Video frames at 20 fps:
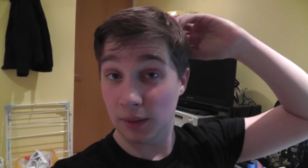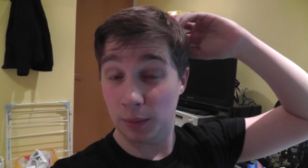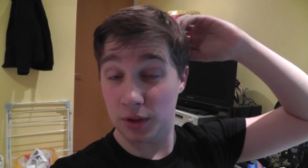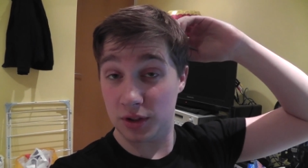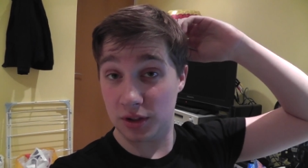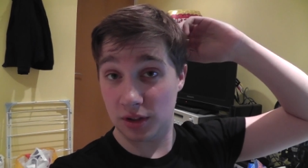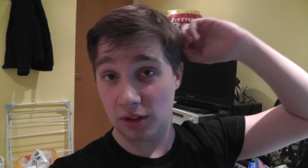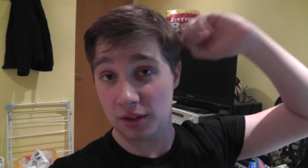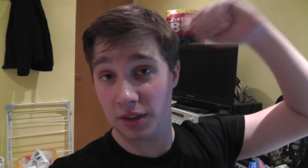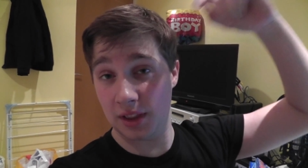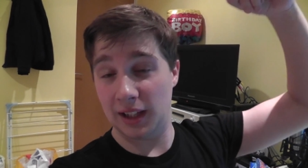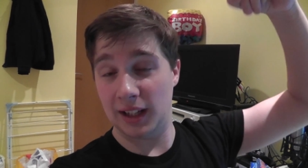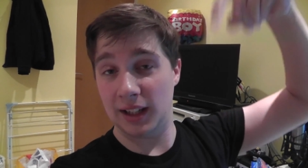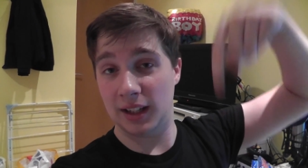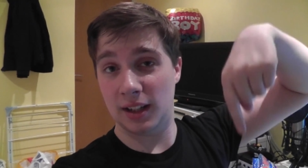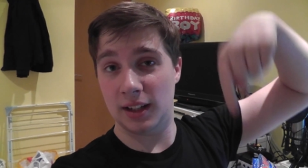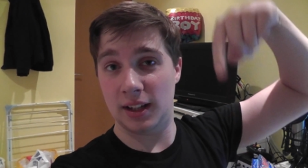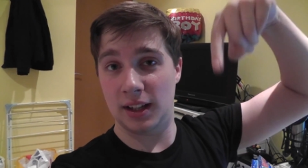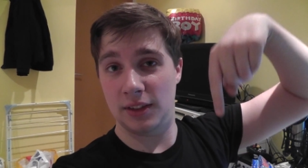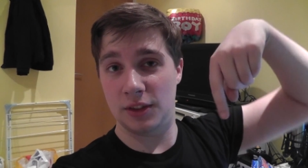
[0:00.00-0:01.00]
which are in the
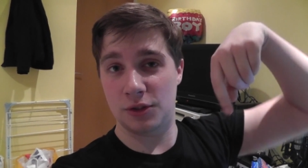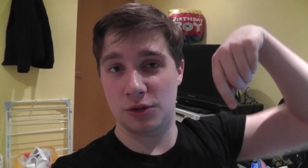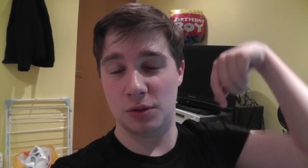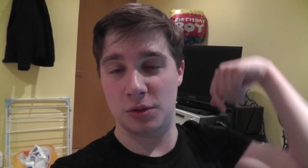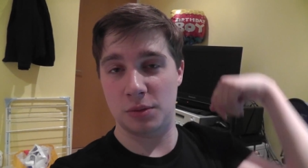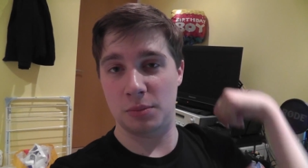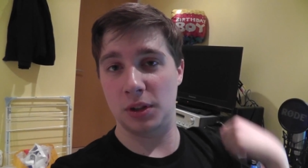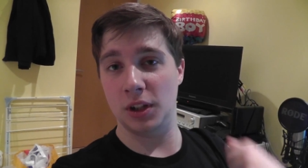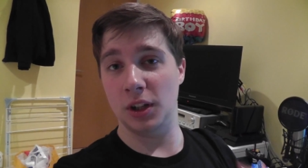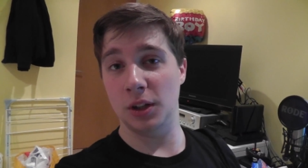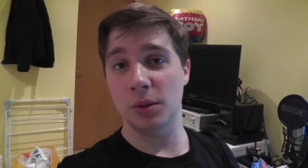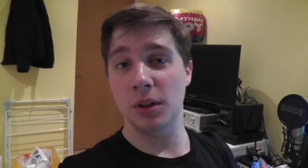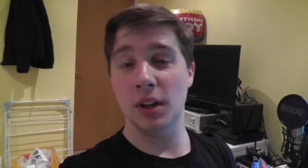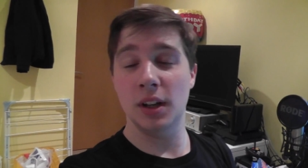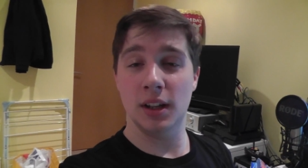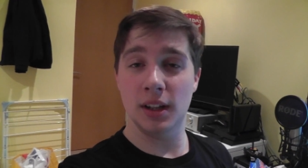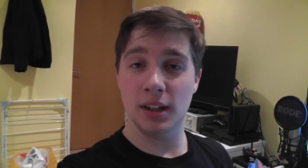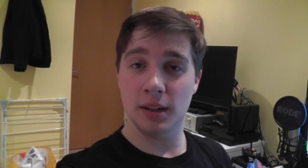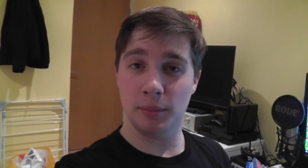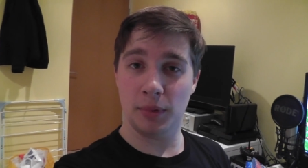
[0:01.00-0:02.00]
link in the description below.
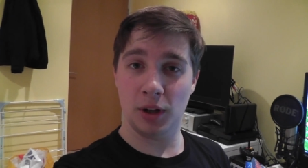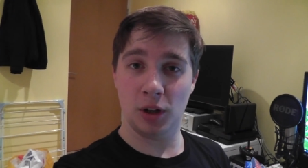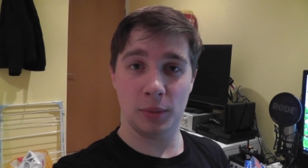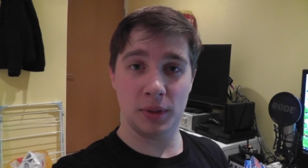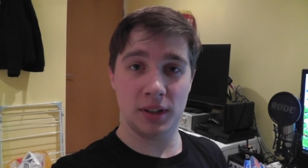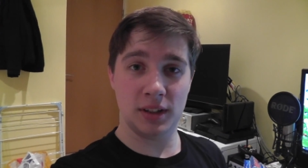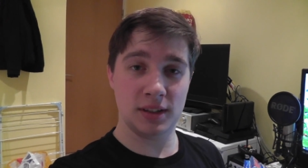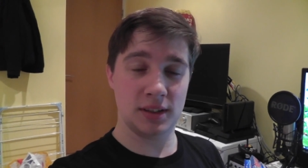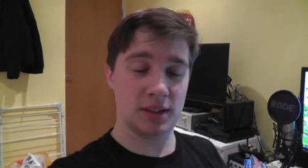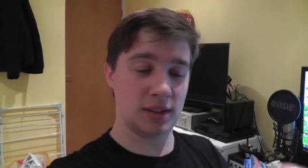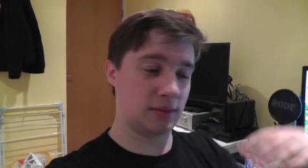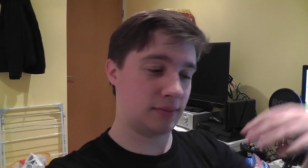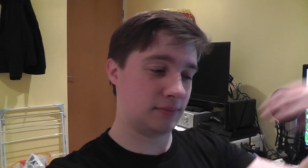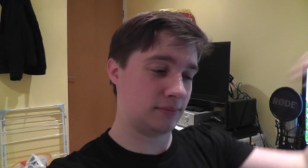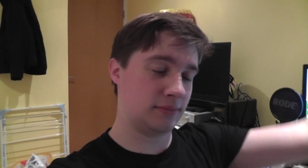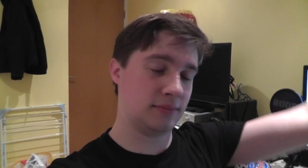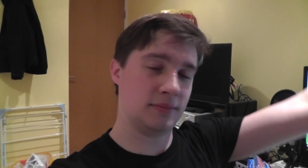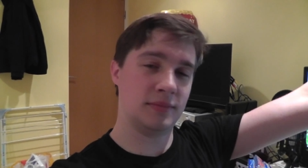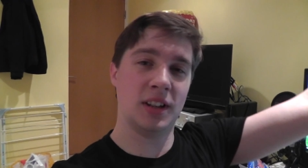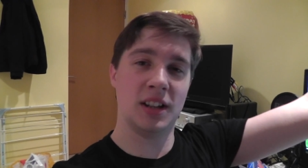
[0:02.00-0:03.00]
By all means,
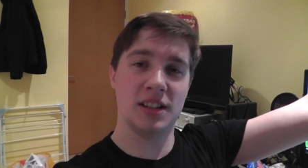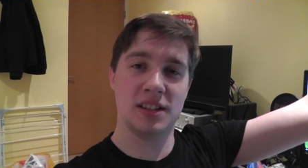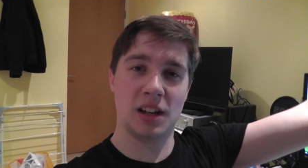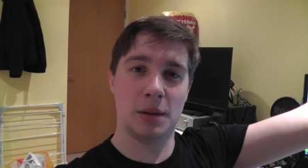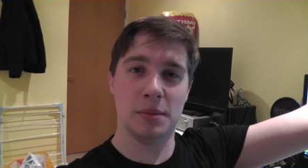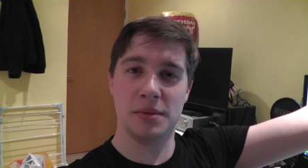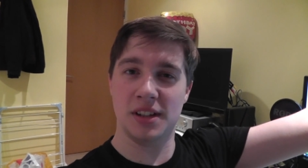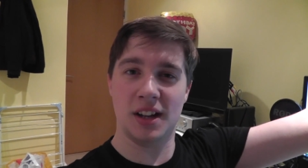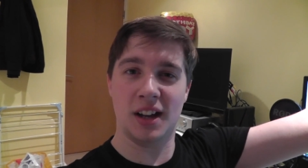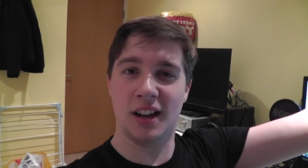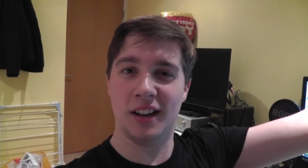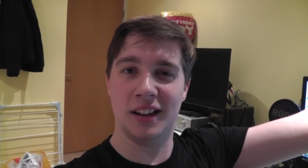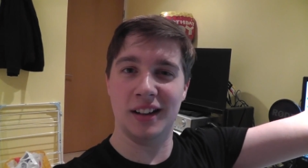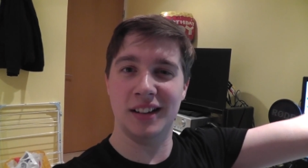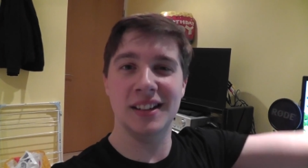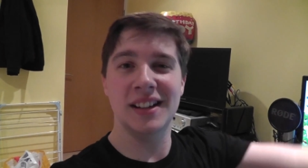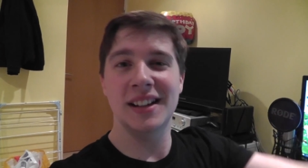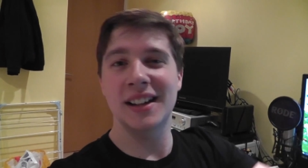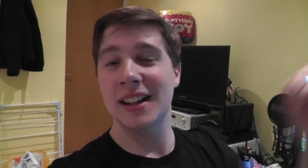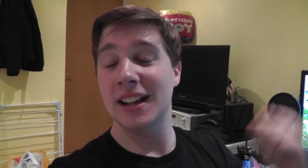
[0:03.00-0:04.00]
come say
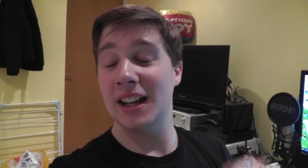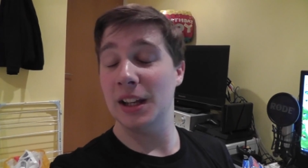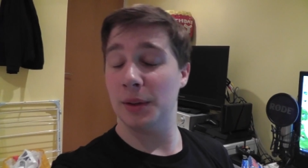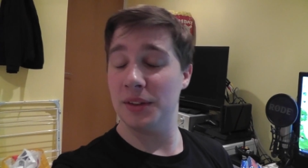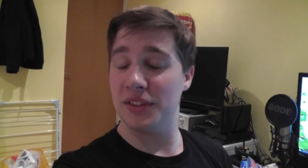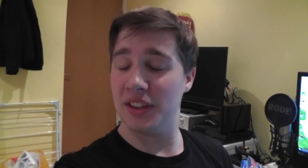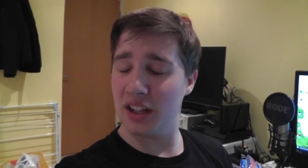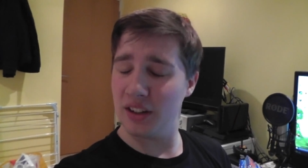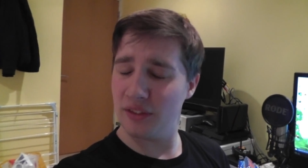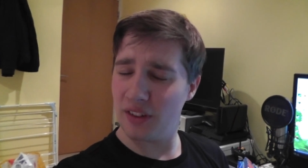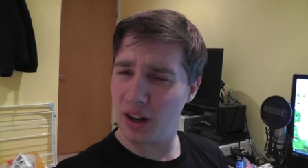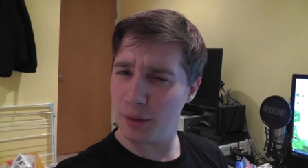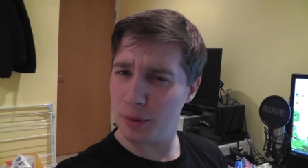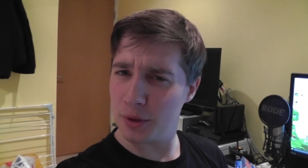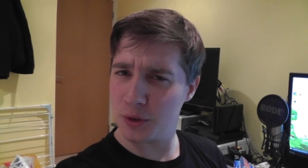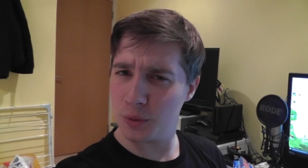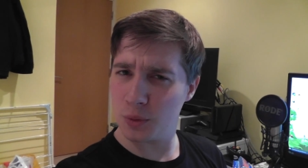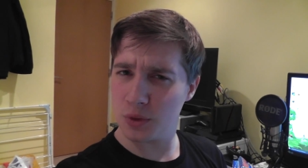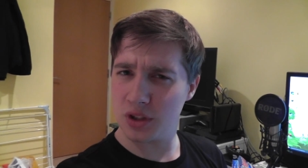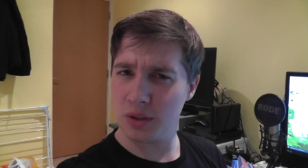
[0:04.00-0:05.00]
hi. Anyway, thank you very
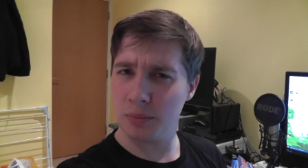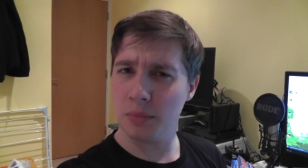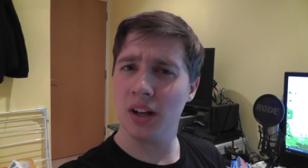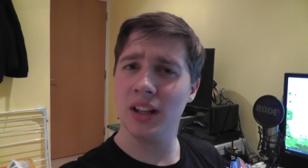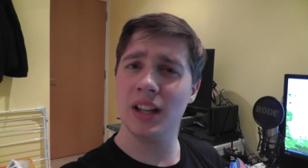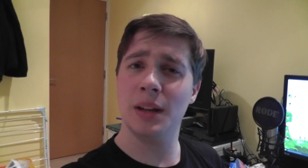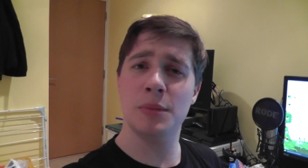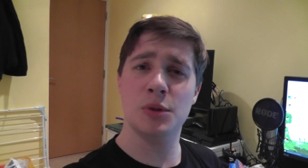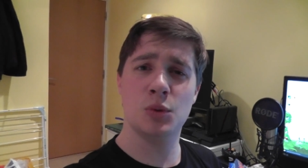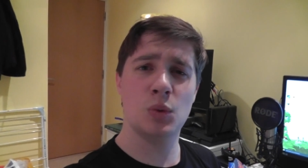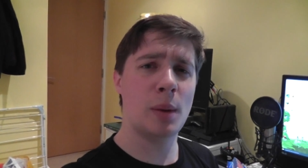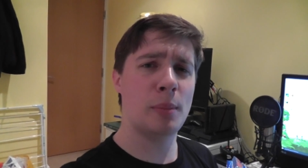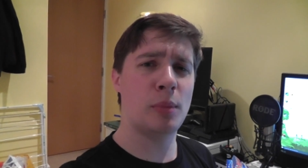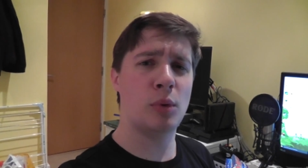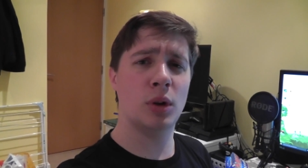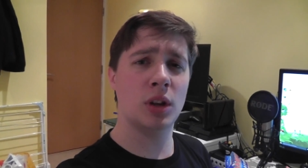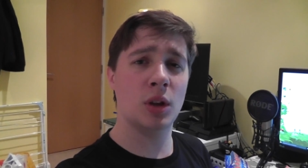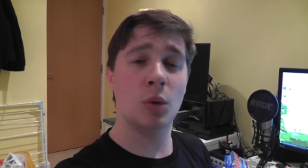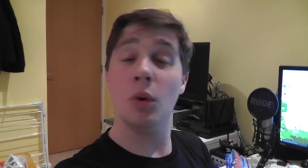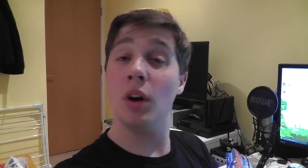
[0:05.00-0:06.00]
much for watching. My name is
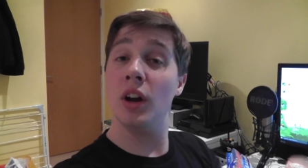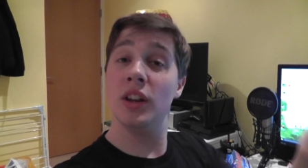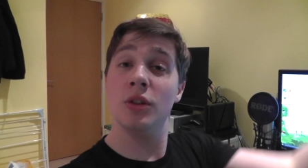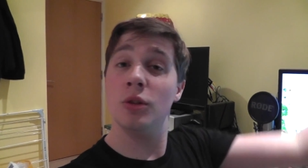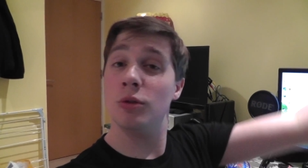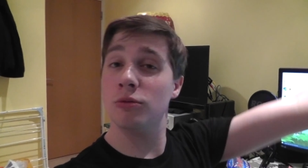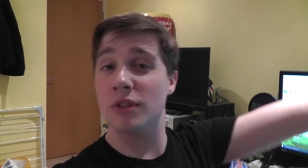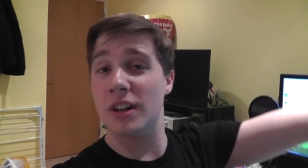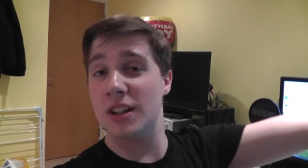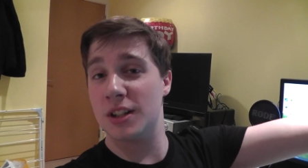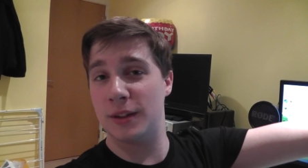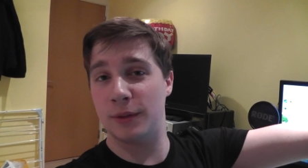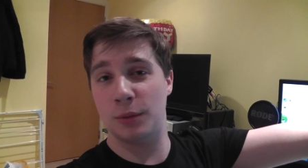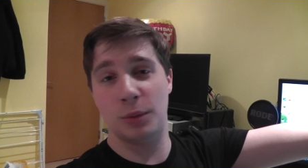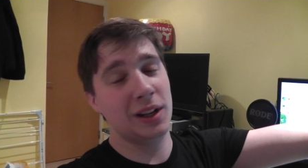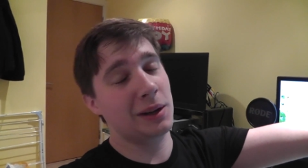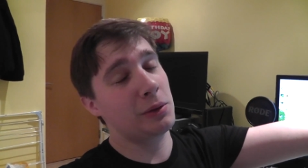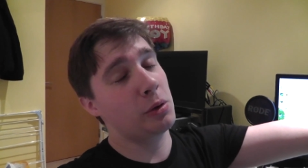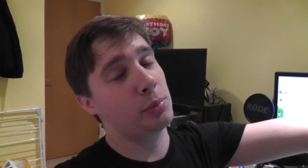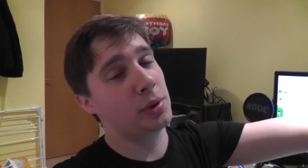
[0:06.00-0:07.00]
Webber101 or Rich if you
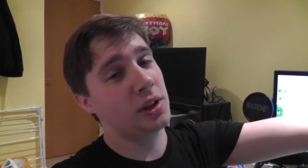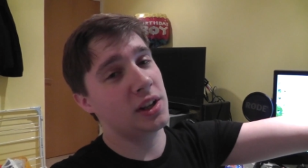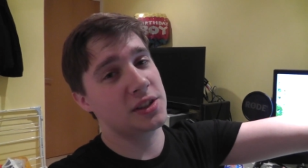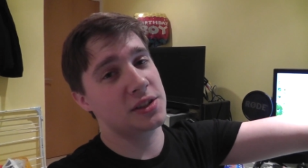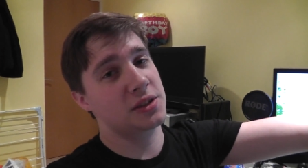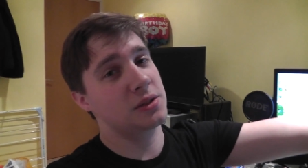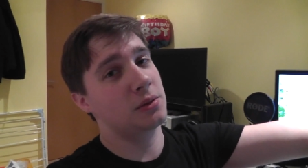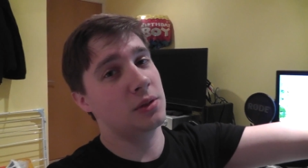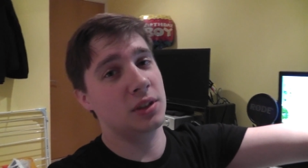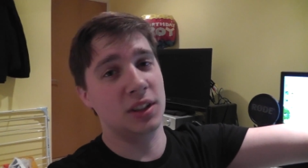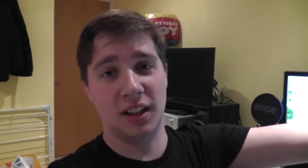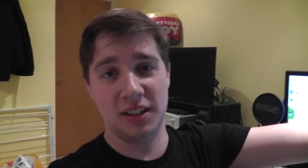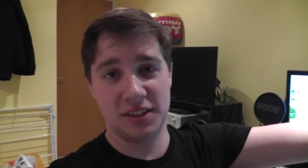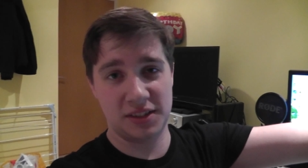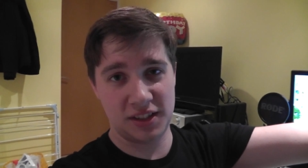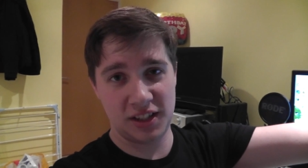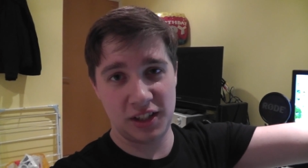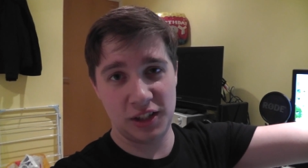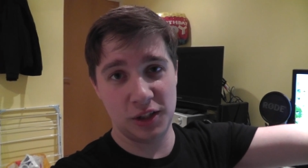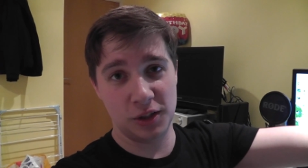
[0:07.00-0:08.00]
want to get more personal and I'll
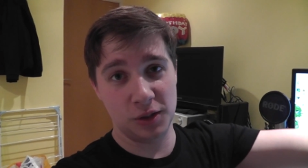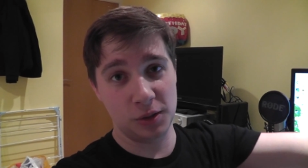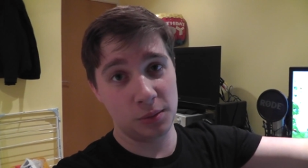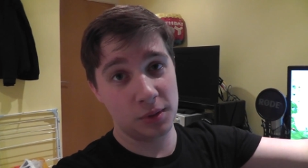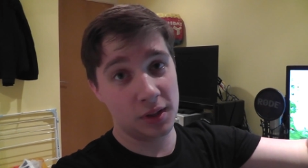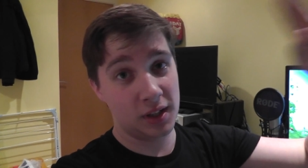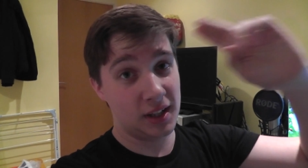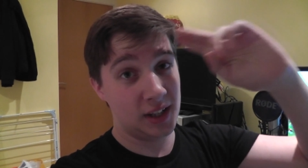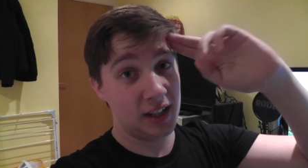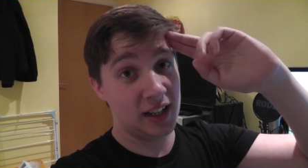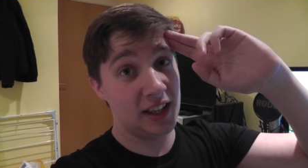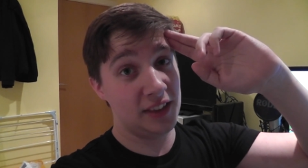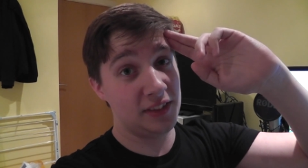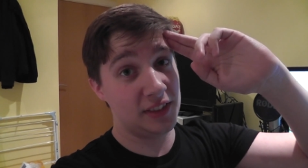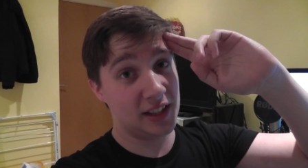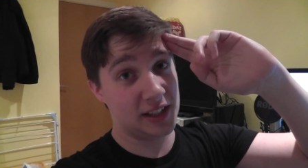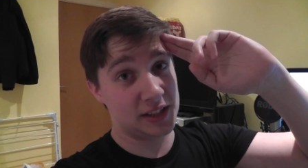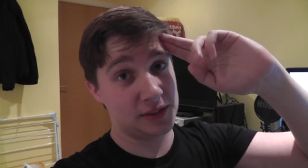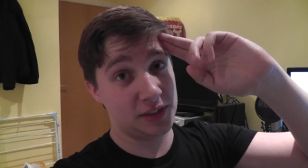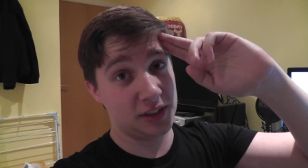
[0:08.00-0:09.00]
see you in
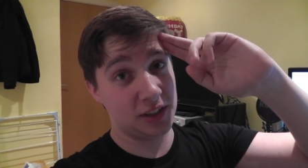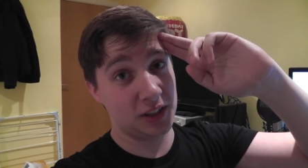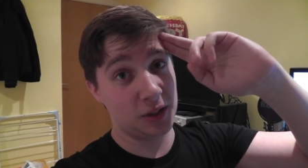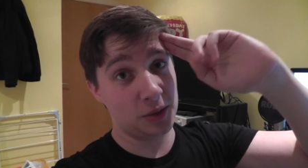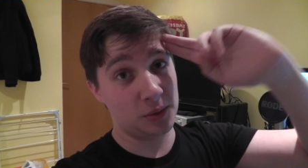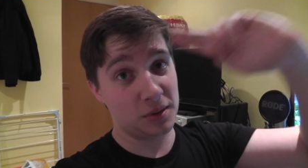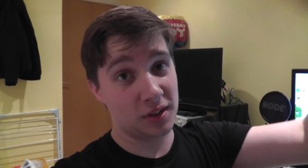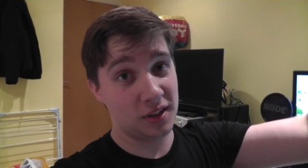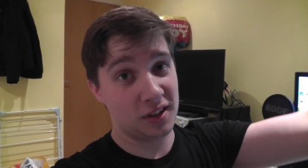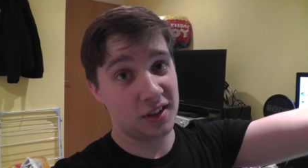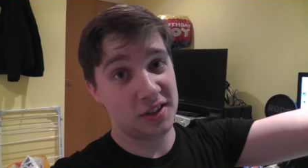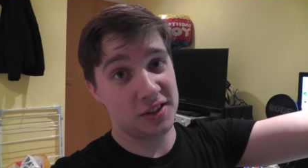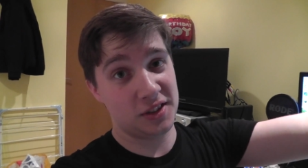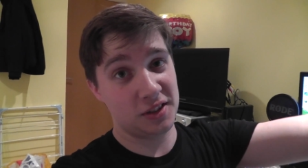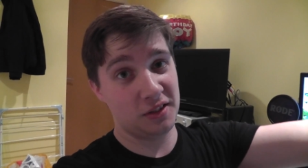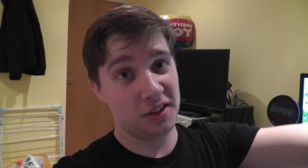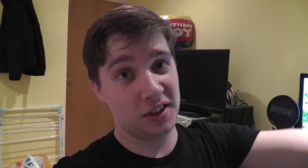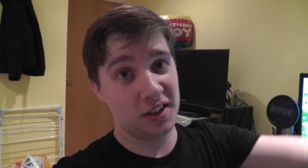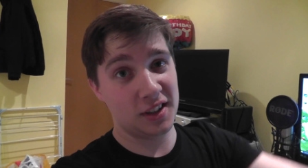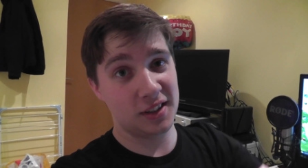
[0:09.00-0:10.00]
the next video.
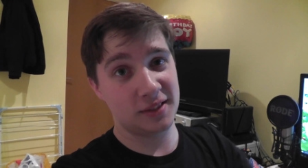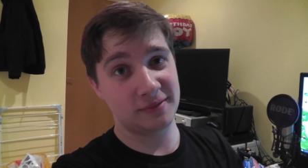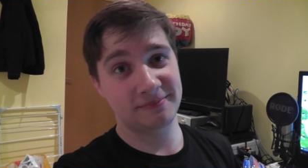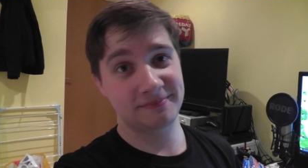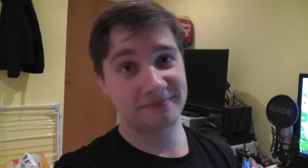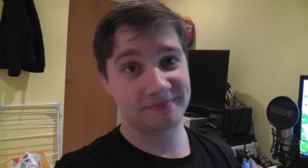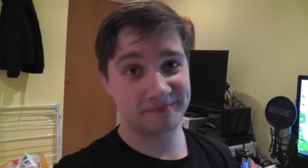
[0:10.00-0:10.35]
Ta-ra!